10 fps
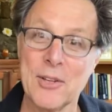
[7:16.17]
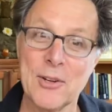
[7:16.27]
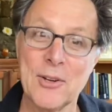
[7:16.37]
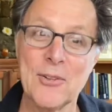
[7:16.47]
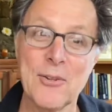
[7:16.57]

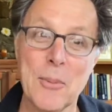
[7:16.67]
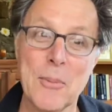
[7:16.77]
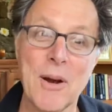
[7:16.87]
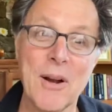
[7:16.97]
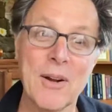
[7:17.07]
learns
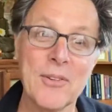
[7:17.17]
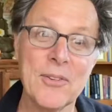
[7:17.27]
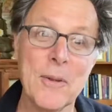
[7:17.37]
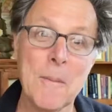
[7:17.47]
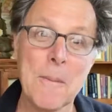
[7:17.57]
from
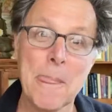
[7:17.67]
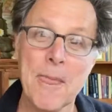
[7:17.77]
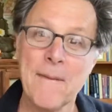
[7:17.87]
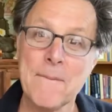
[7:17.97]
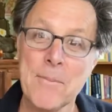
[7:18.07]
Mars
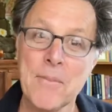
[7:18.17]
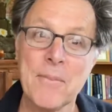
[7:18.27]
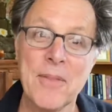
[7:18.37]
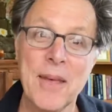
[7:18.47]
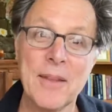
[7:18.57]

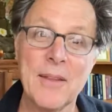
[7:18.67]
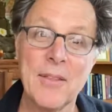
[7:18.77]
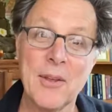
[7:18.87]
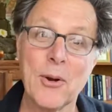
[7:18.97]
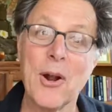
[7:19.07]
that
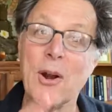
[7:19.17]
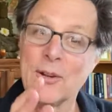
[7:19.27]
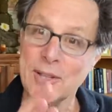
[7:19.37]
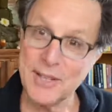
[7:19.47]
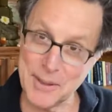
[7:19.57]
there
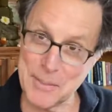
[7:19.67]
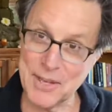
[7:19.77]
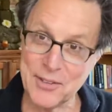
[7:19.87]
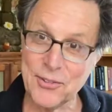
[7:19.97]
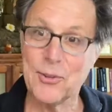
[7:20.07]
are
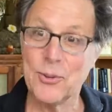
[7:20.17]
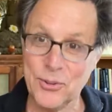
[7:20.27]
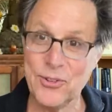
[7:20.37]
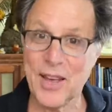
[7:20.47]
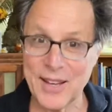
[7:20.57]
limits
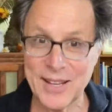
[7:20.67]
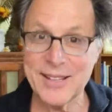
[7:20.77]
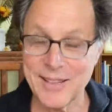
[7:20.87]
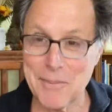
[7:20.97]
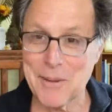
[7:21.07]
to
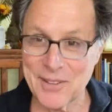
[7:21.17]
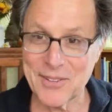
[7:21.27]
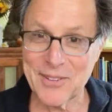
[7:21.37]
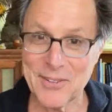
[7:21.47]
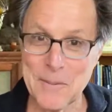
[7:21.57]
setting
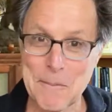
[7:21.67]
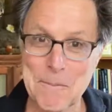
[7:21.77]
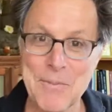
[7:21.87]
limits,